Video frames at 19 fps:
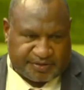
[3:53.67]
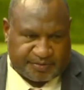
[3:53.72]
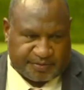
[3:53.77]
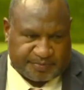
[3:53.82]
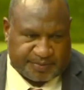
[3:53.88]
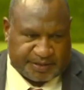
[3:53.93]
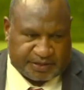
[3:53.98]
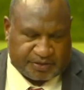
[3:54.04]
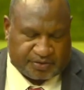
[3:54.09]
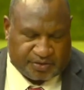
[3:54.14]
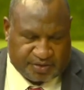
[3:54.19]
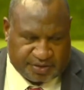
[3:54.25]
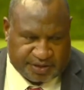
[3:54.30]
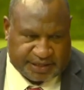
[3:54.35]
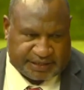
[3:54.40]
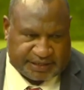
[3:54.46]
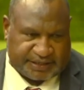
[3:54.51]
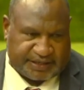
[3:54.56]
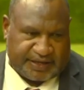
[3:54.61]
with me grow
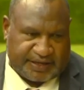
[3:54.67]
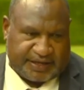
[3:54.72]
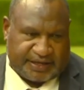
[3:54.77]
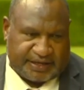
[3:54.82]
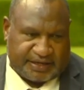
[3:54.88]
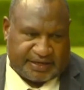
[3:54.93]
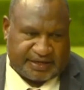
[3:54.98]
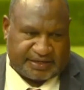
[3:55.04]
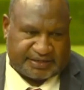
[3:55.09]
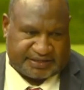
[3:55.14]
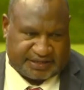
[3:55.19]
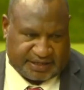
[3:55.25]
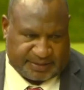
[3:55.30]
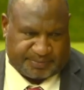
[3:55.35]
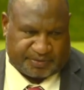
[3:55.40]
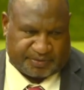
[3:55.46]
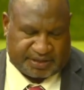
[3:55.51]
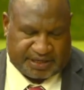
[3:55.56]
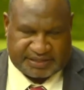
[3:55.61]
yet. Now
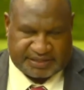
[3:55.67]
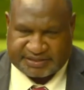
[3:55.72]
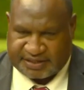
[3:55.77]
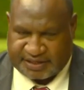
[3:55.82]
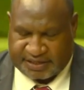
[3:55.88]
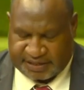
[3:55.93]
stop with. Last 3